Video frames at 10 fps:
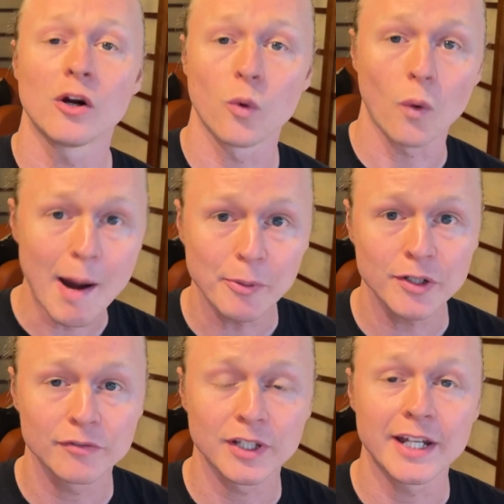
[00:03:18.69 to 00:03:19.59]

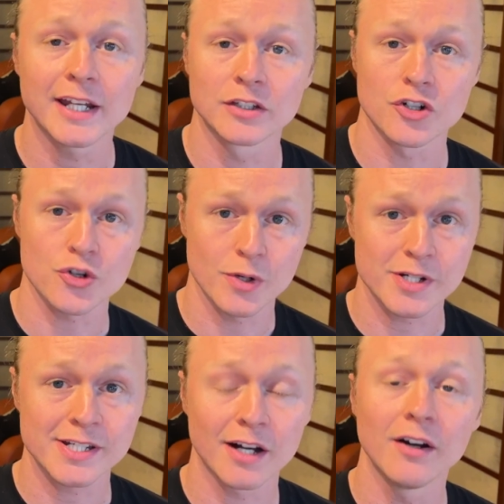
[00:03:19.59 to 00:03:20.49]
cooperatively in the short
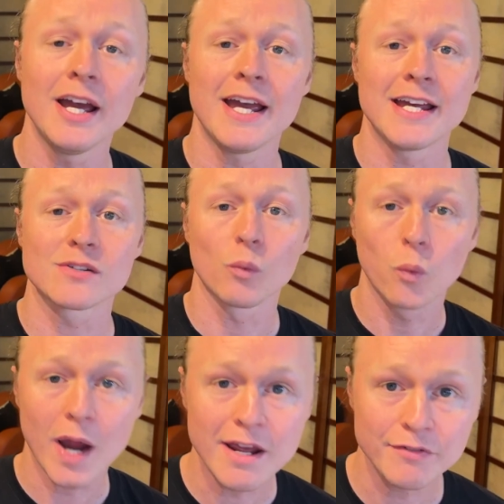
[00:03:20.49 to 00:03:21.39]
sale is
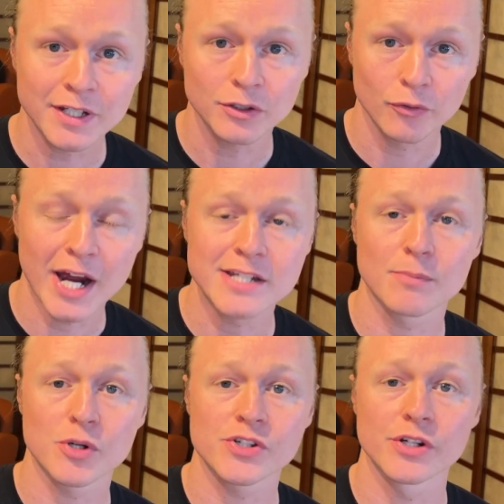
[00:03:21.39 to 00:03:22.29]
waiving the right to
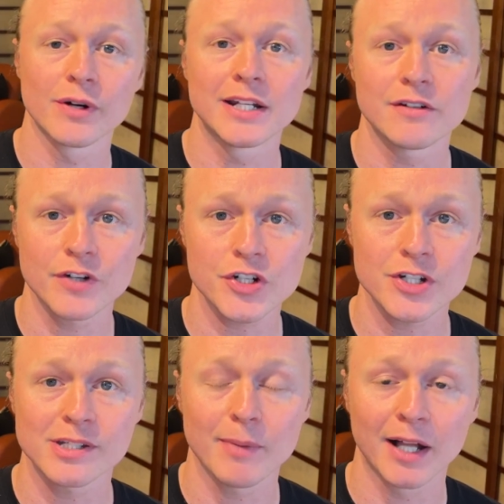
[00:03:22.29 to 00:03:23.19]
pursue a
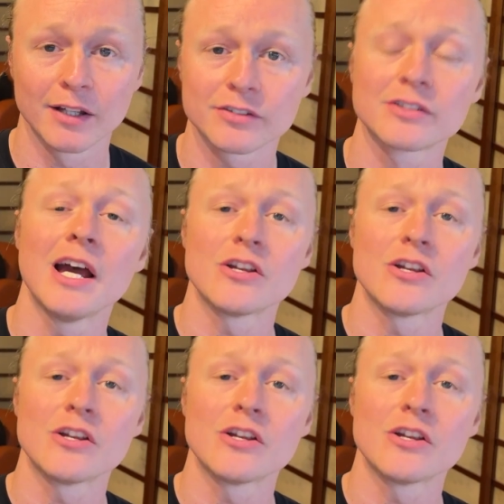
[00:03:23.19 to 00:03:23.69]
deficiency balance.